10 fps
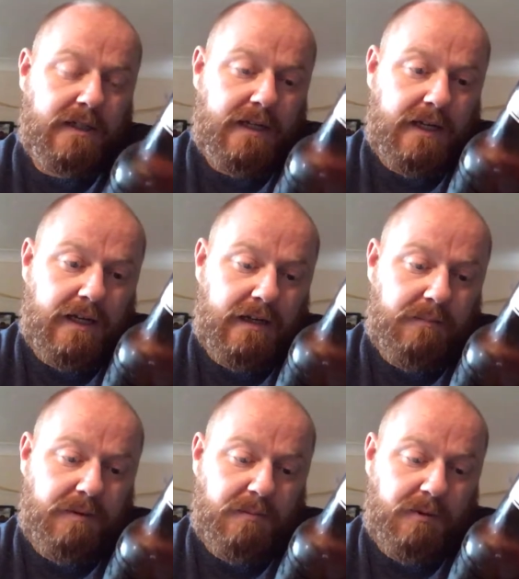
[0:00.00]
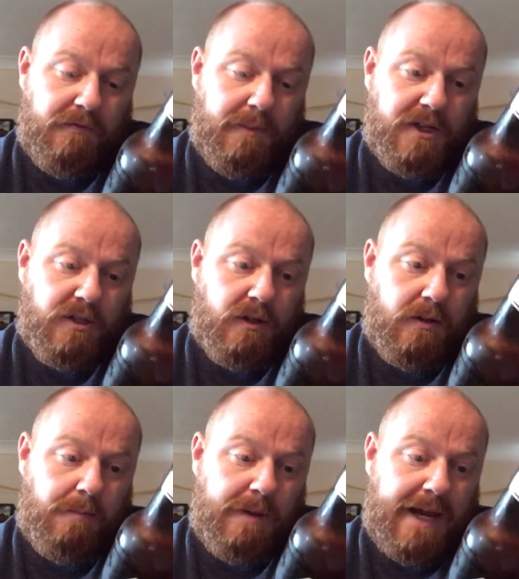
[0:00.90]
Uh, a bit more information
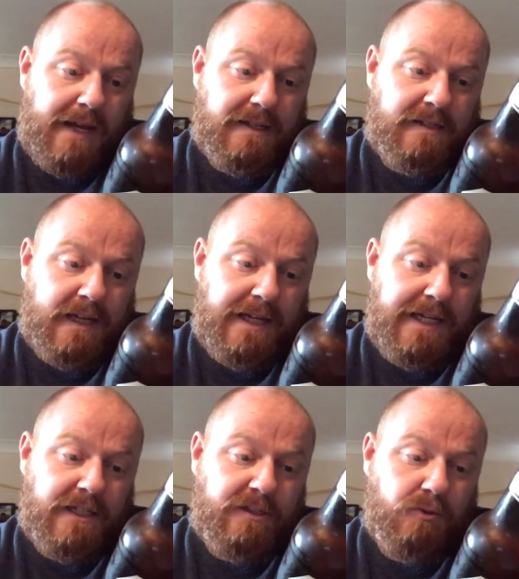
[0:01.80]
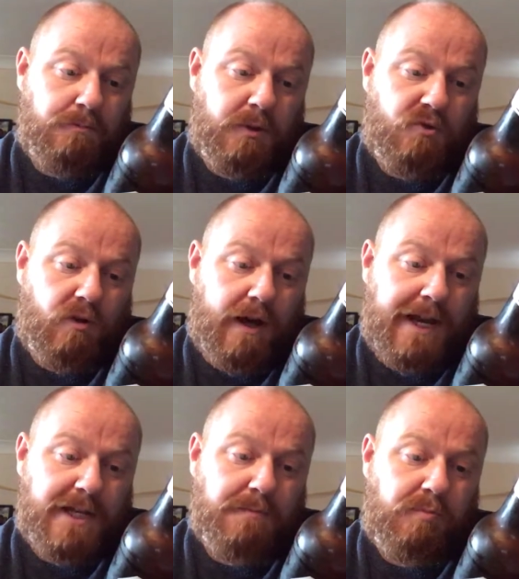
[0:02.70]
on the back. Asahi Super
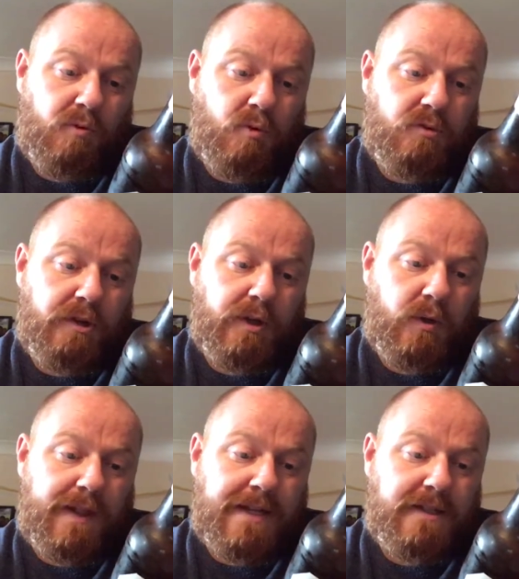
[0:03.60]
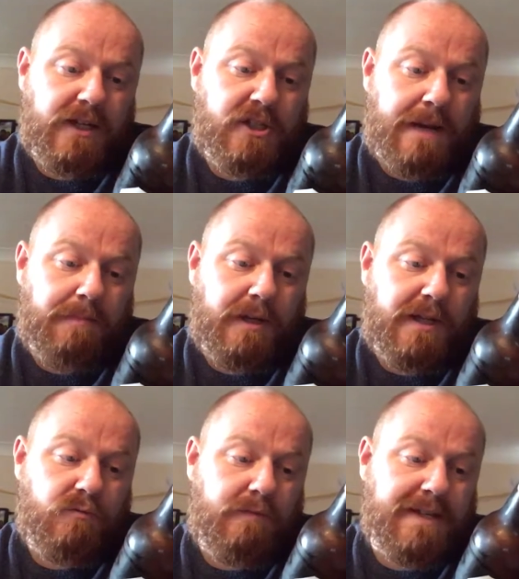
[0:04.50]
Dry is brewed to the authentic
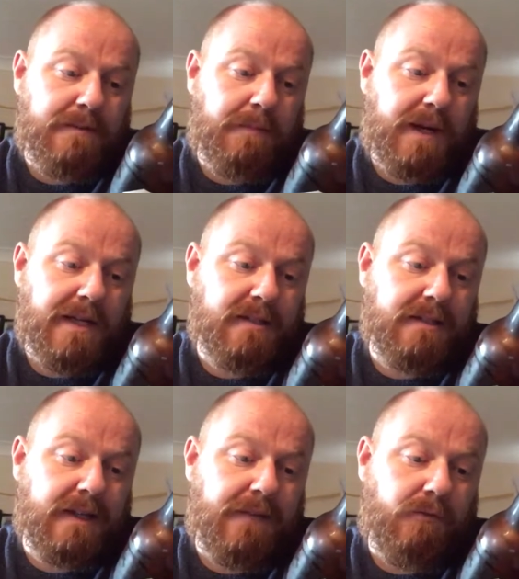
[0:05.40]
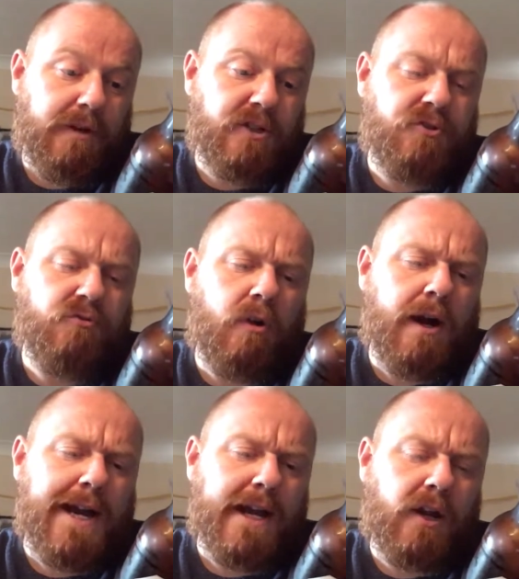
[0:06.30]
Japanese recipe to deliver its
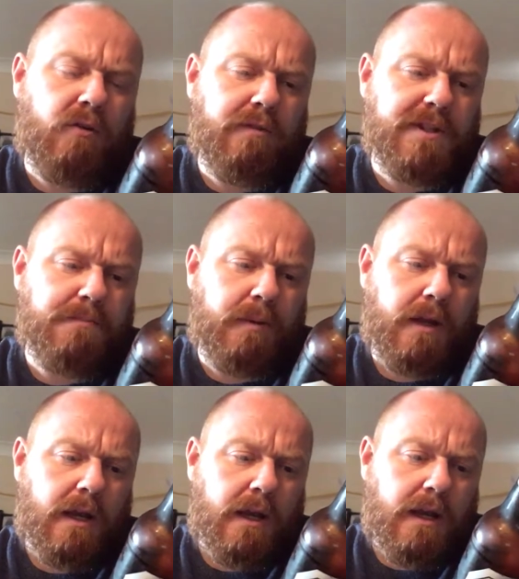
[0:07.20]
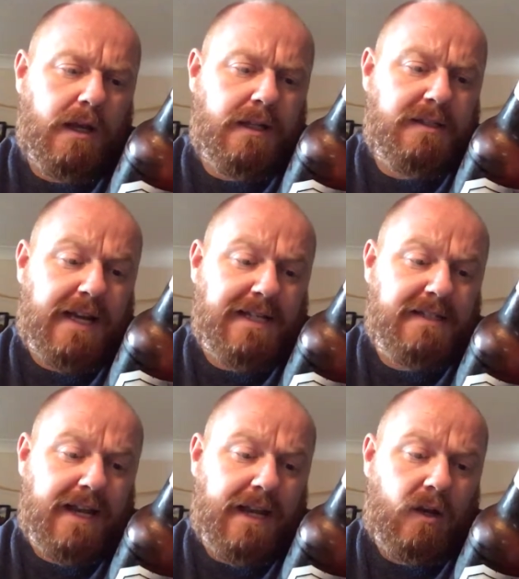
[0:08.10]
dry, crisp
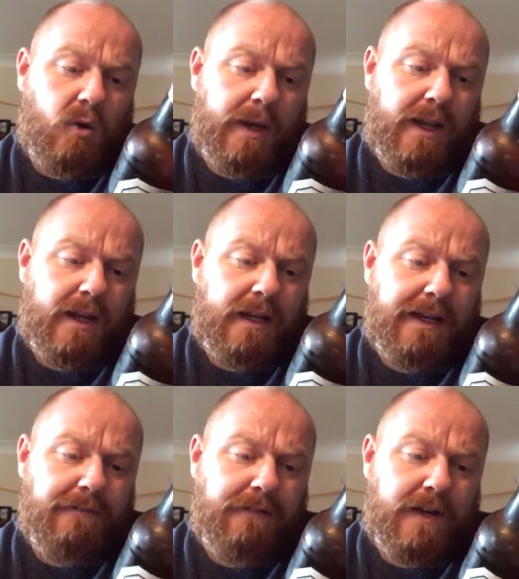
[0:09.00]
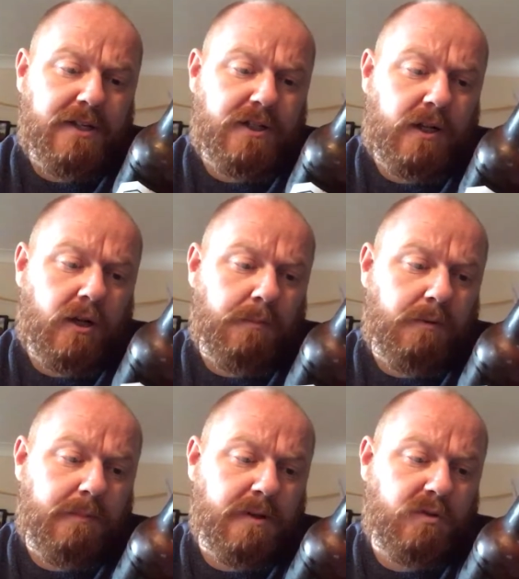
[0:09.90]
taste and a quick, clean finish that
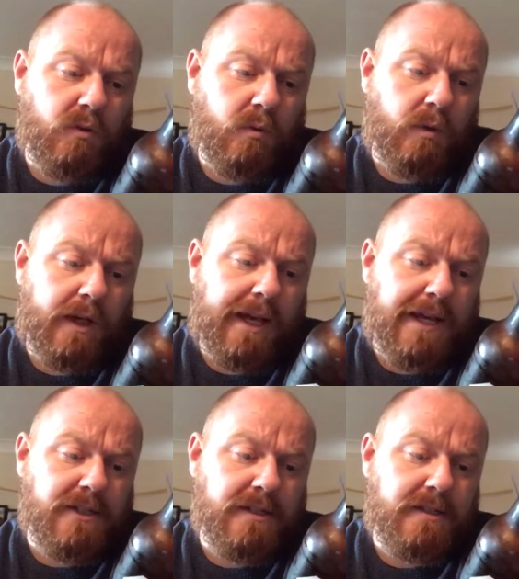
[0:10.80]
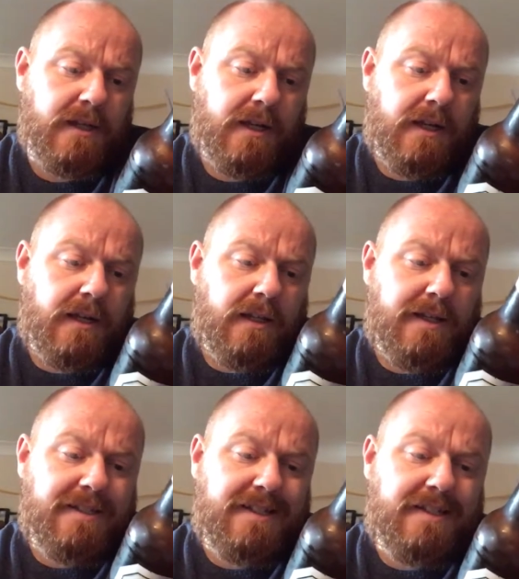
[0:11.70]
complements all occasions.
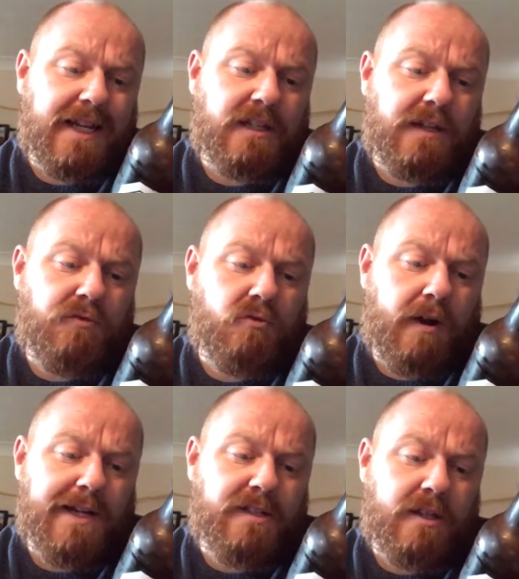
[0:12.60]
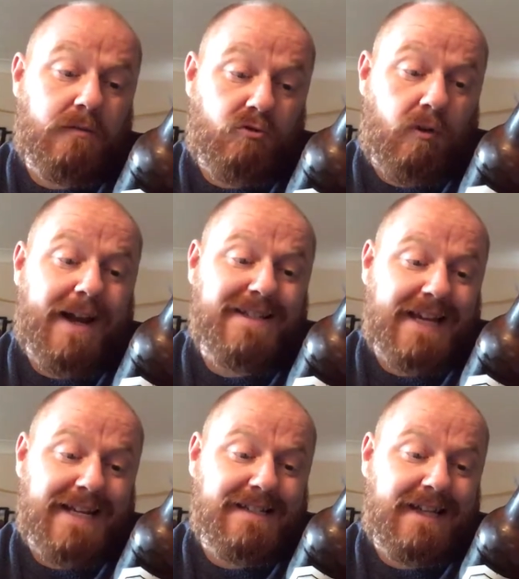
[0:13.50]
This distinctive dry, dry
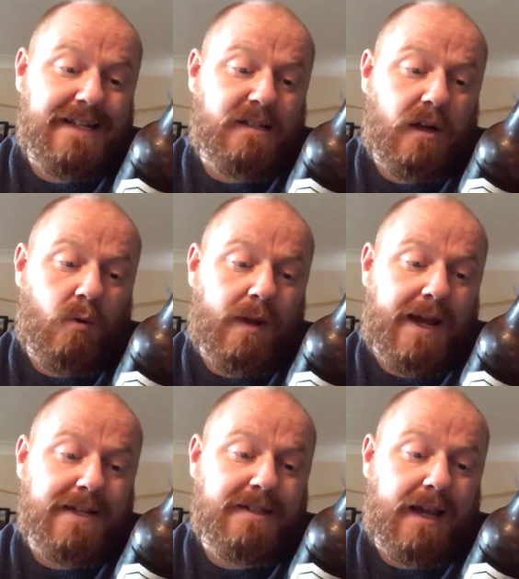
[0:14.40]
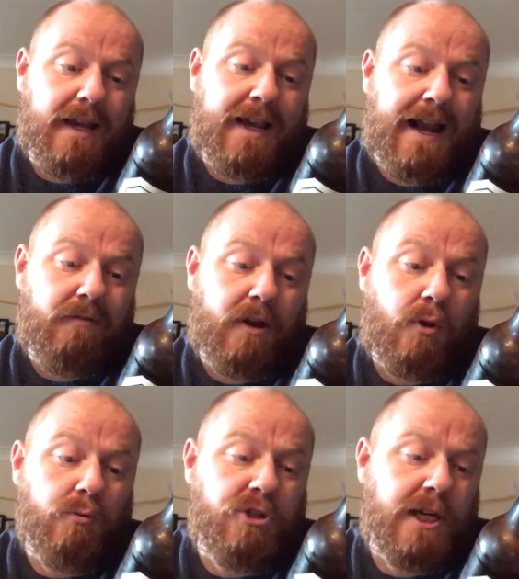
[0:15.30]
taste is known as
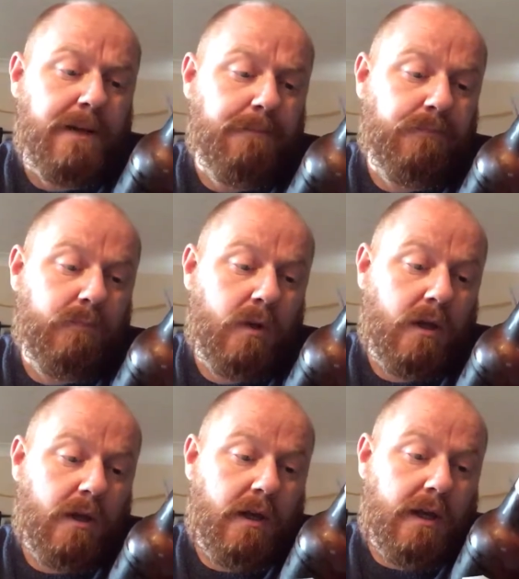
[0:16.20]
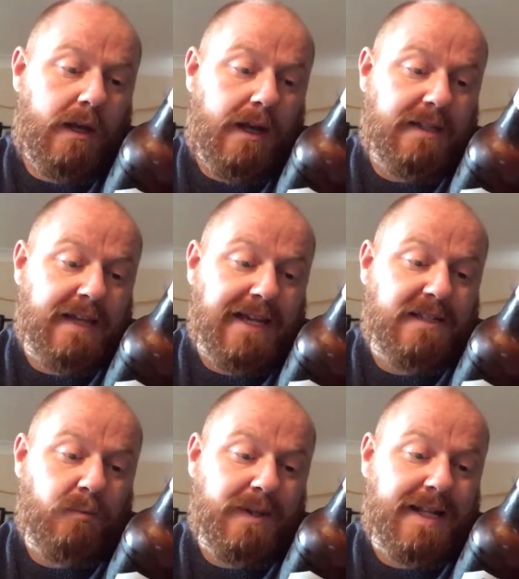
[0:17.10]
karakuchi a
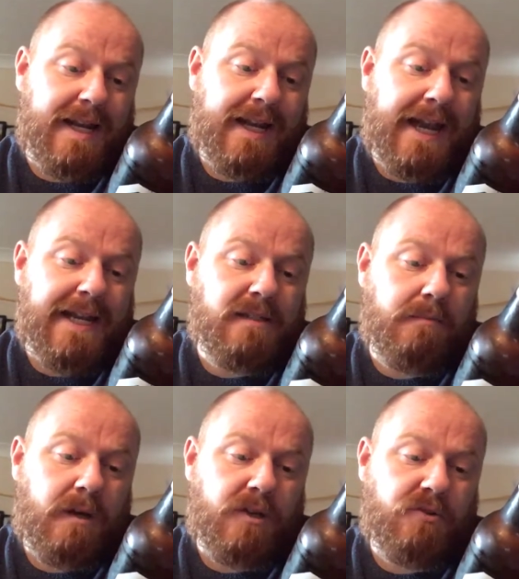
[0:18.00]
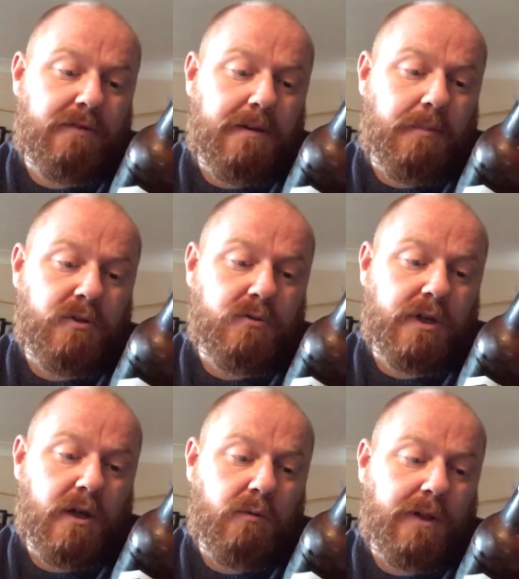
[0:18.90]
taste we're dedicated to mastering by
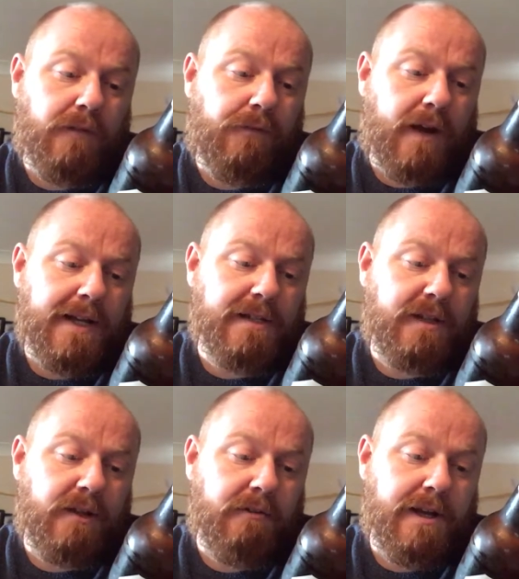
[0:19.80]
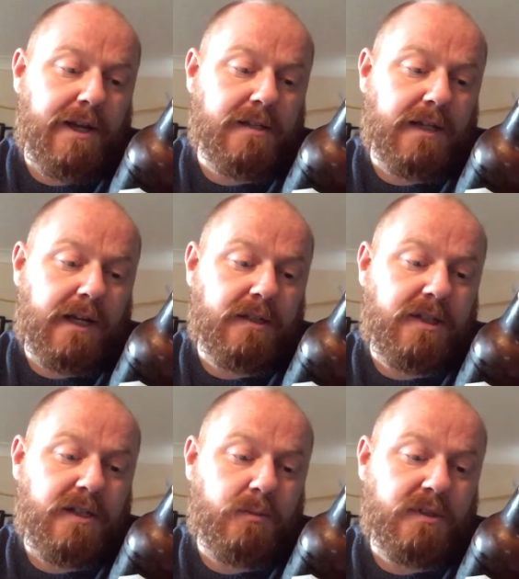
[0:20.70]
using only the finest ingredients and
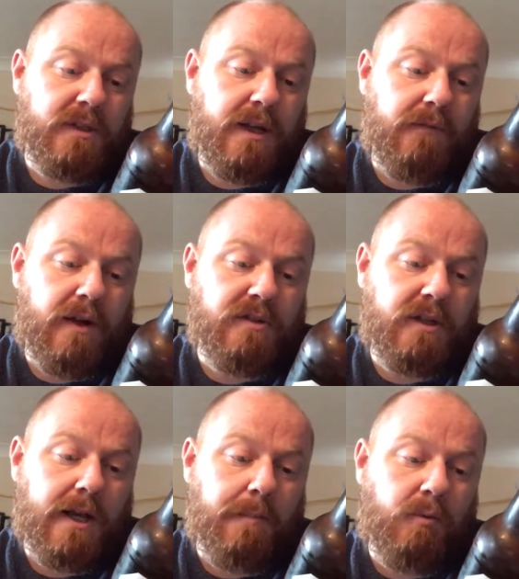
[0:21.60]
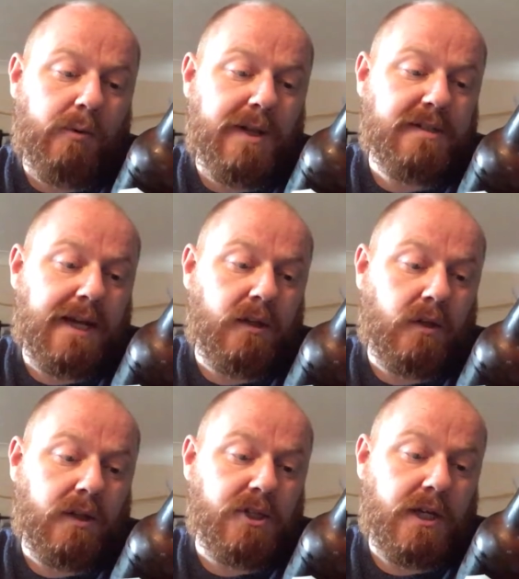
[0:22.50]
continuously advancing our brewing
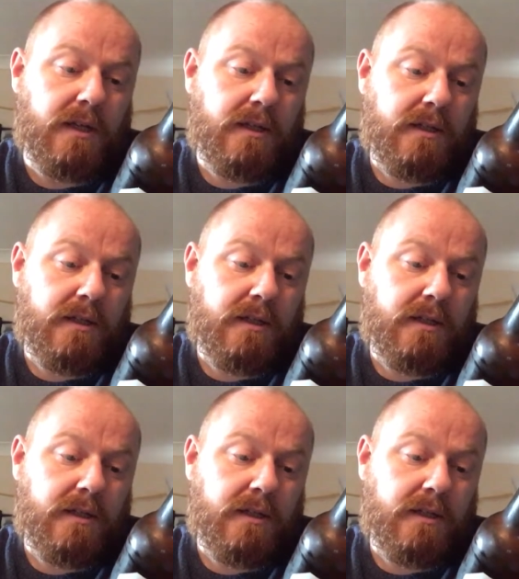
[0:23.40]
technology.